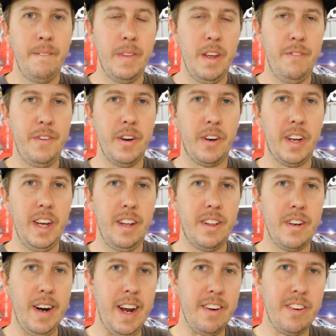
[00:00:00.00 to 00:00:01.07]
If your kid
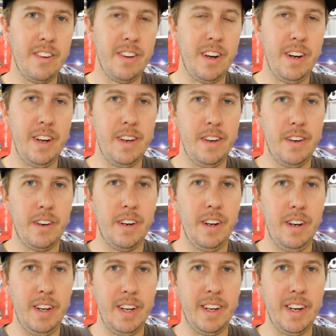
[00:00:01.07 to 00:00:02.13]
thrashes on it, you're going
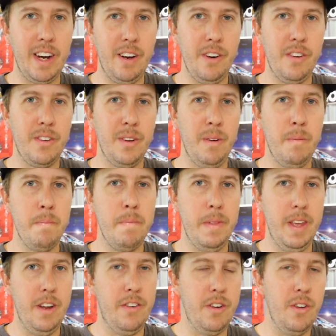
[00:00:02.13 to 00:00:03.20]
to encounter some
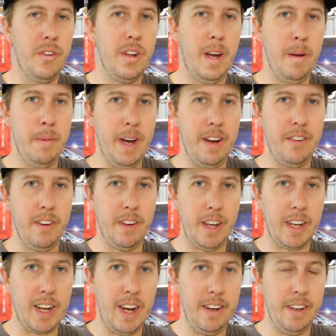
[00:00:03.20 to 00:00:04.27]
issues, I imagine,
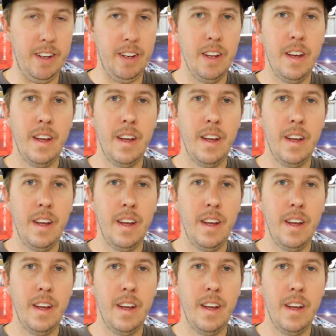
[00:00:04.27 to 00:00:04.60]
like I did.